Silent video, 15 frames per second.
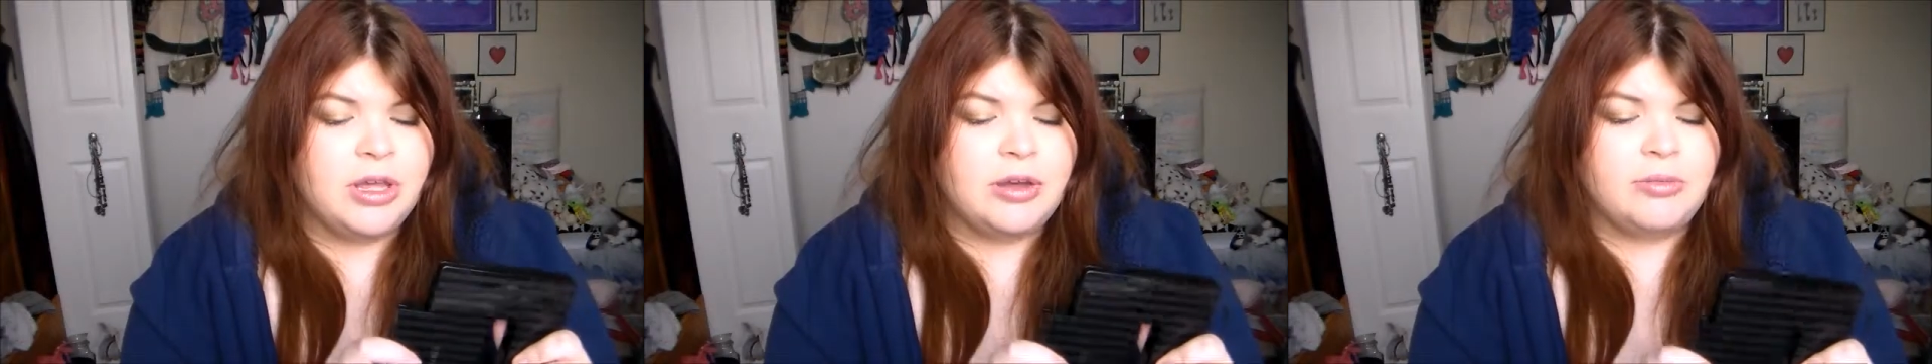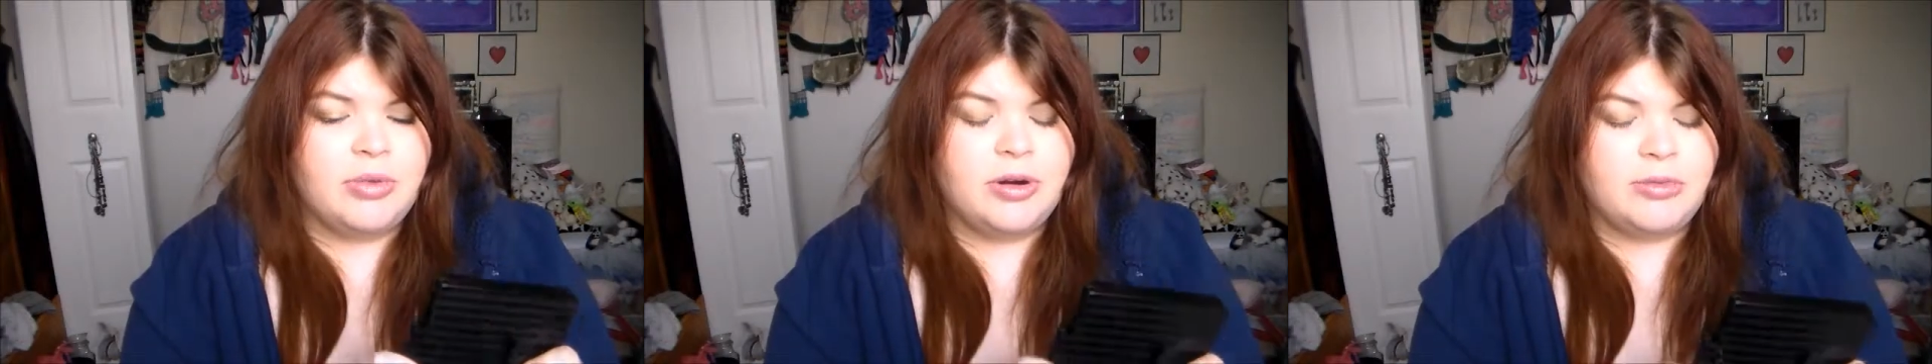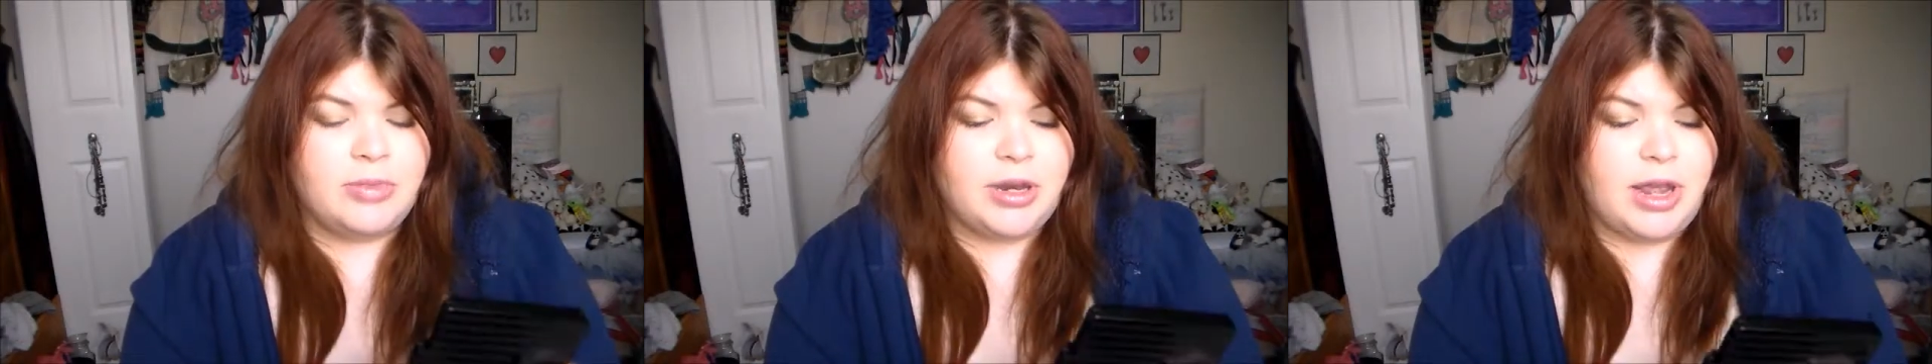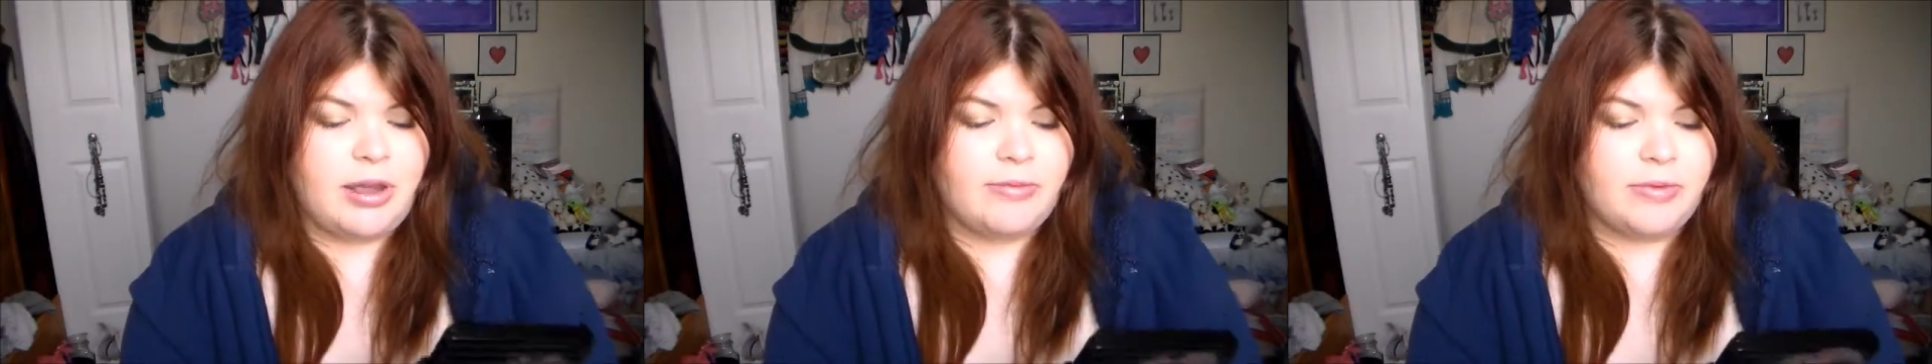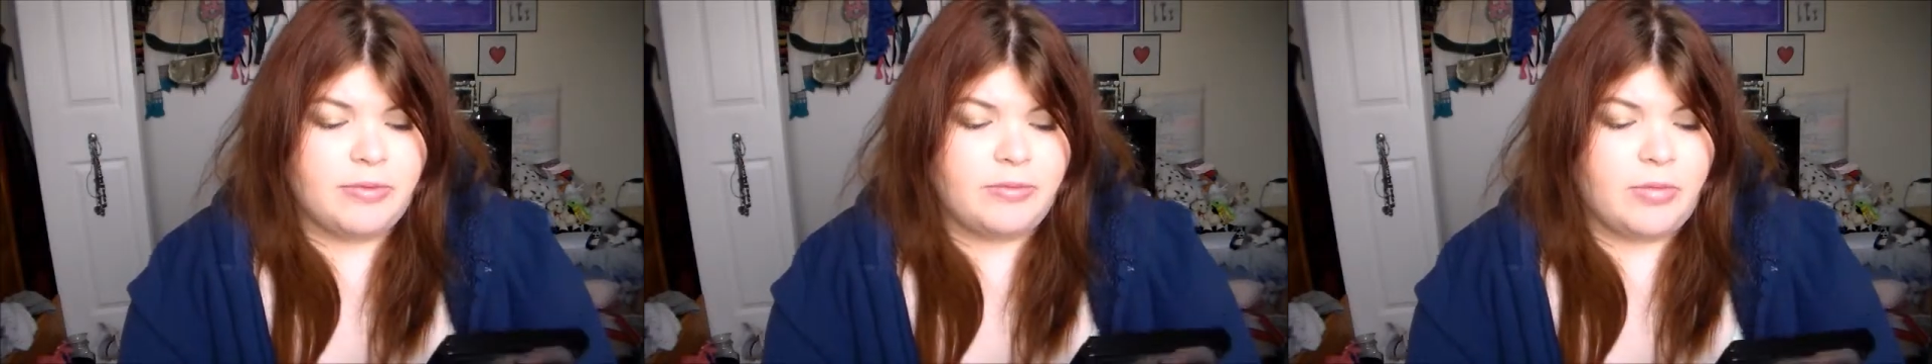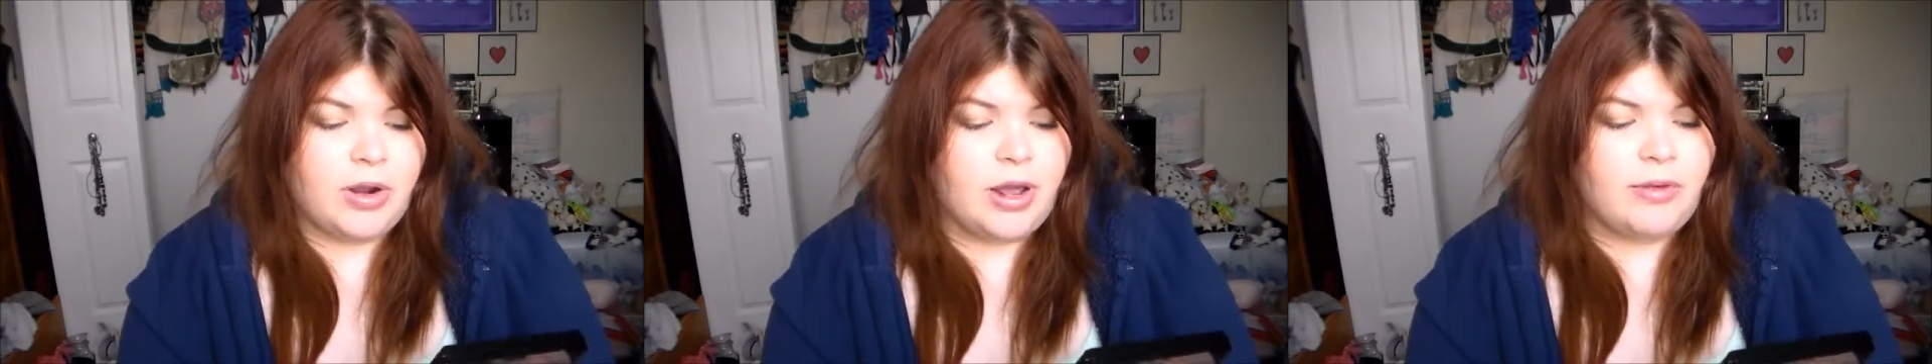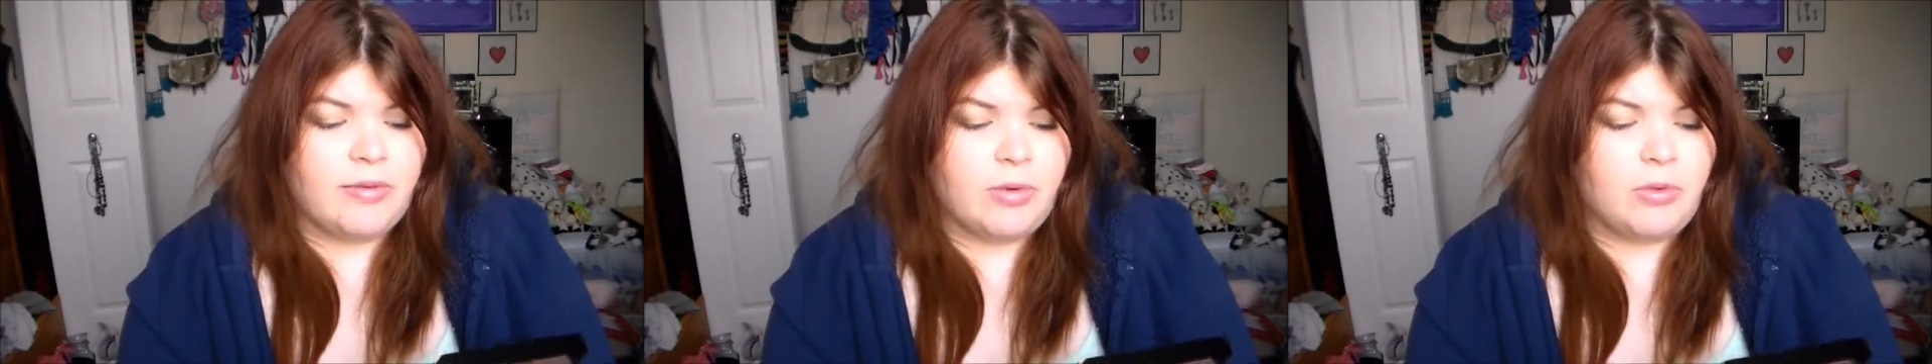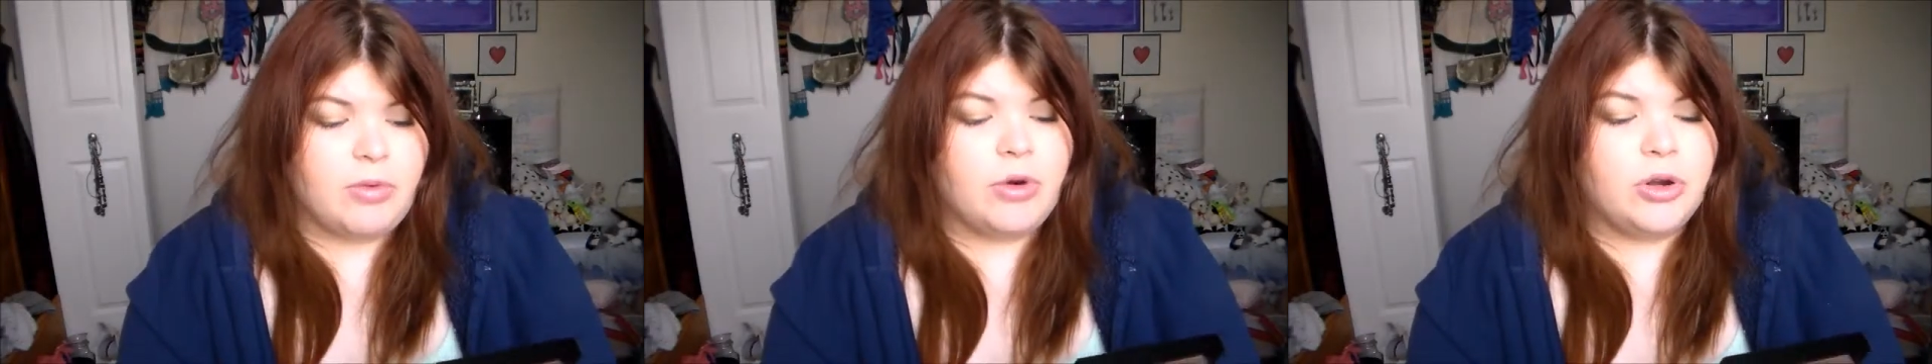put them in
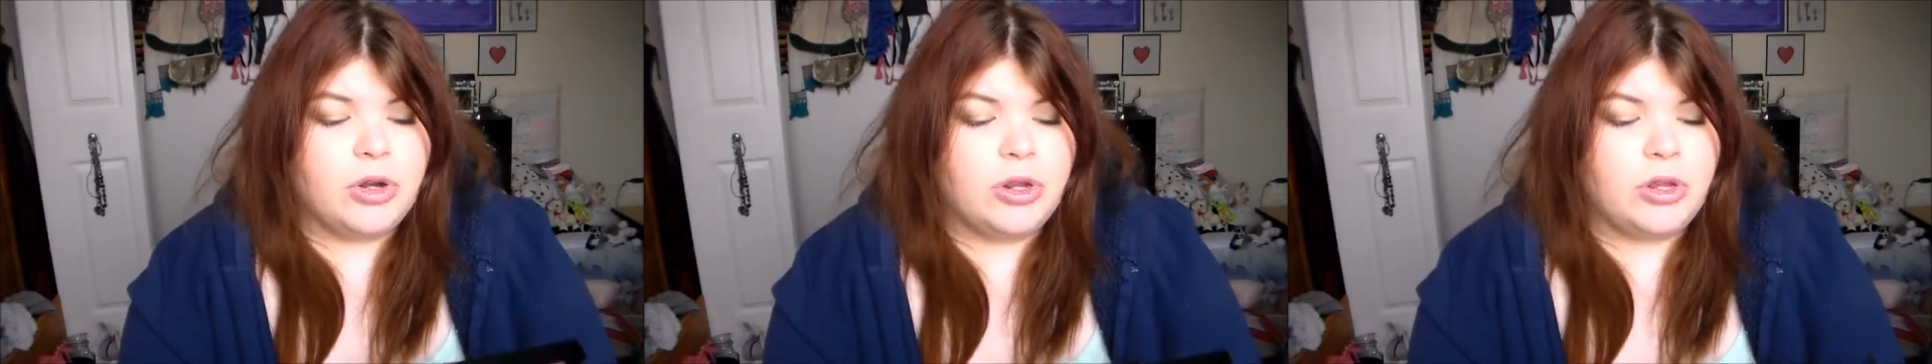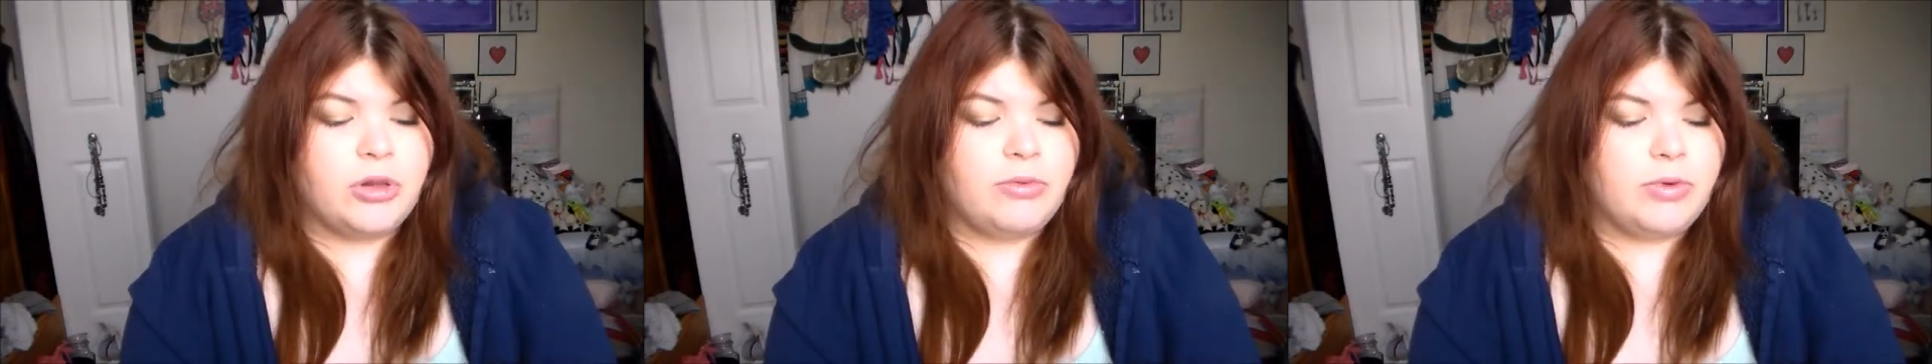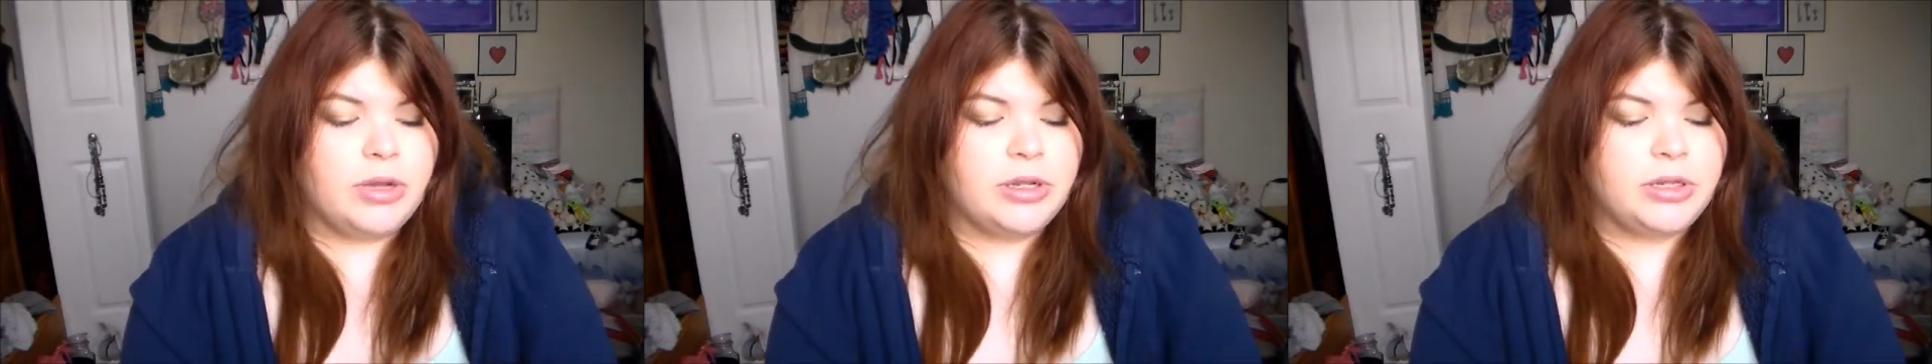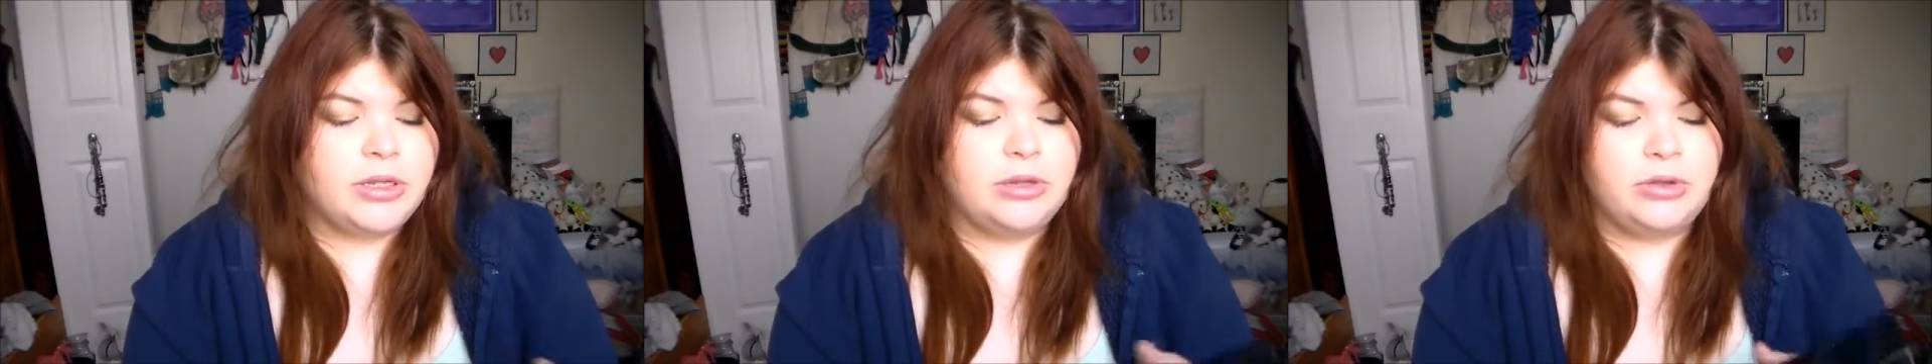whatever order you want to.